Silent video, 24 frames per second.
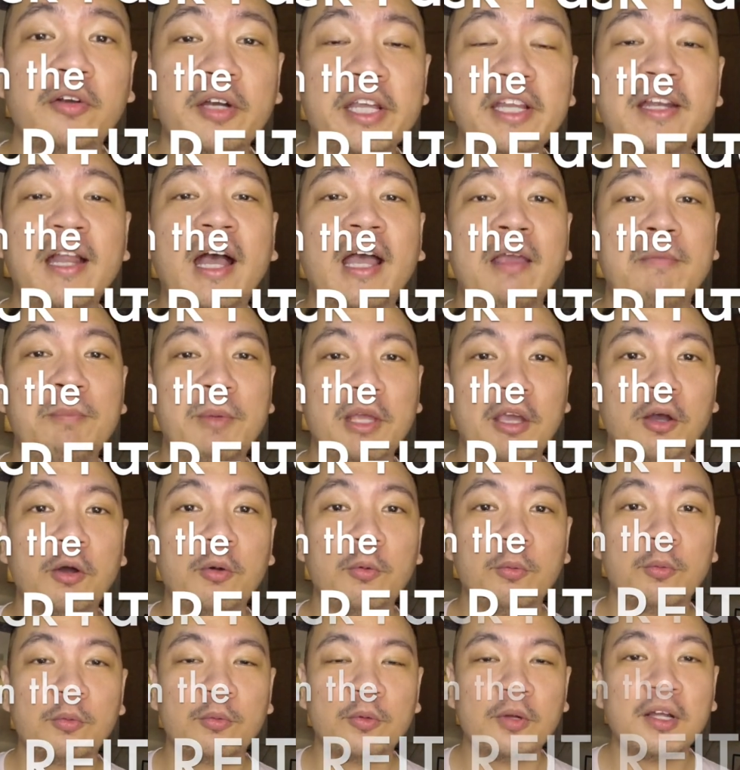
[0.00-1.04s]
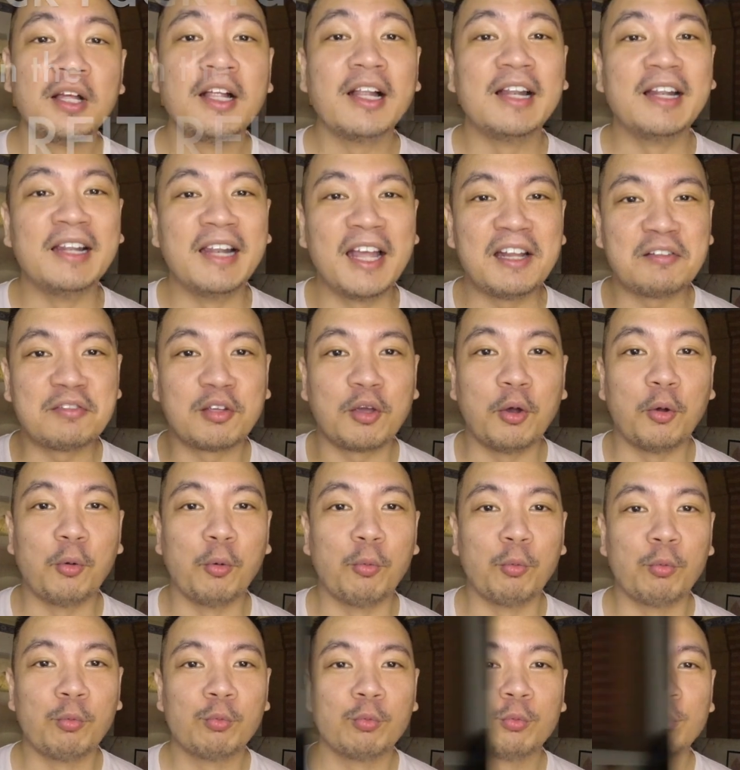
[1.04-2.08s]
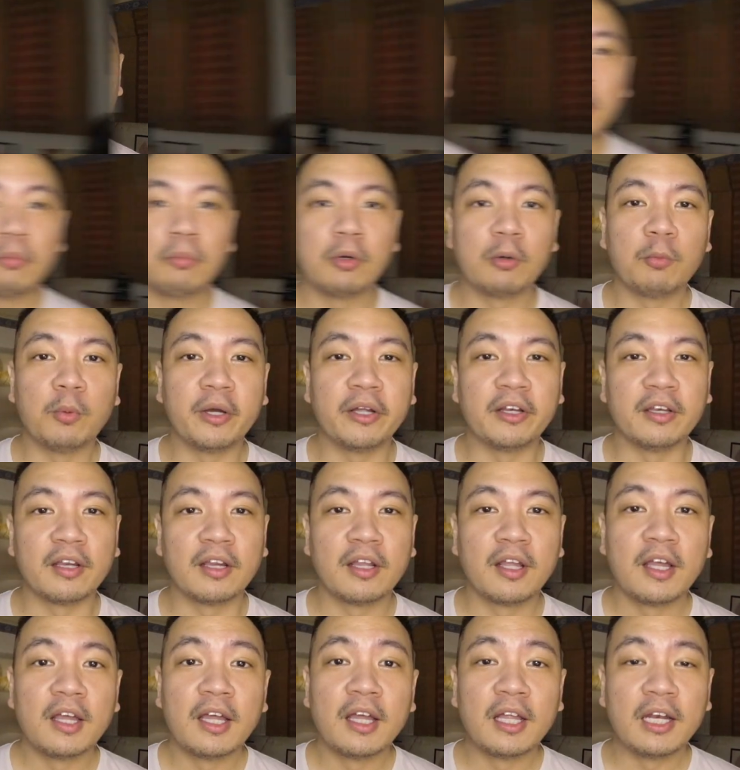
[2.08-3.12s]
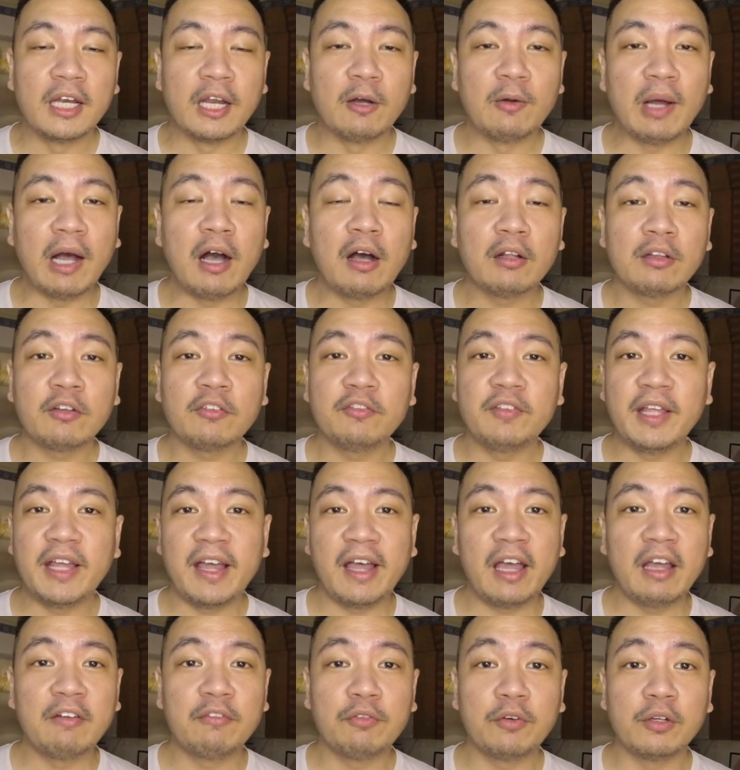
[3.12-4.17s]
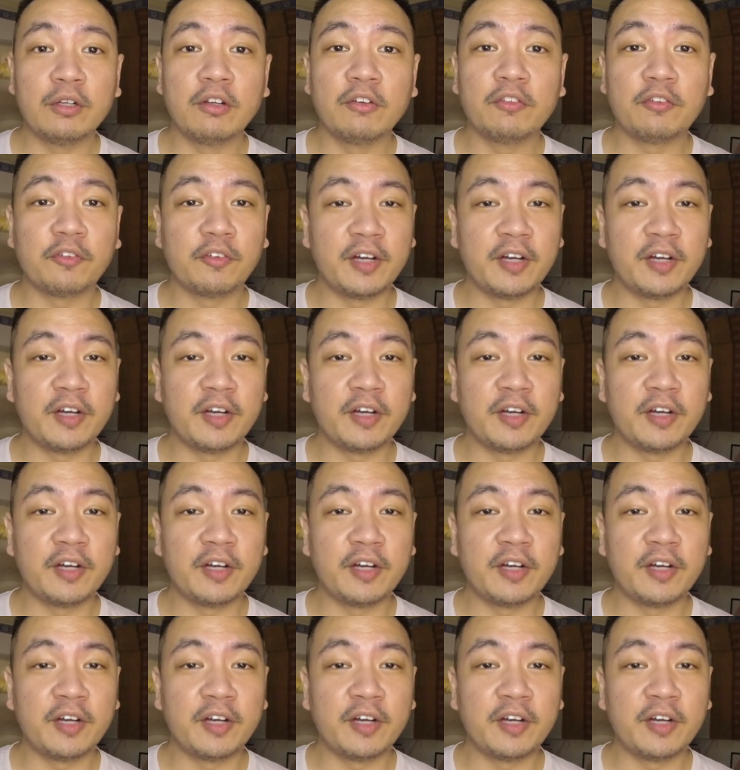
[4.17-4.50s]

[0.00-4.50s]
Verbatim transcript: REIT IPO. Let's go! Number 1. Now out of the handful of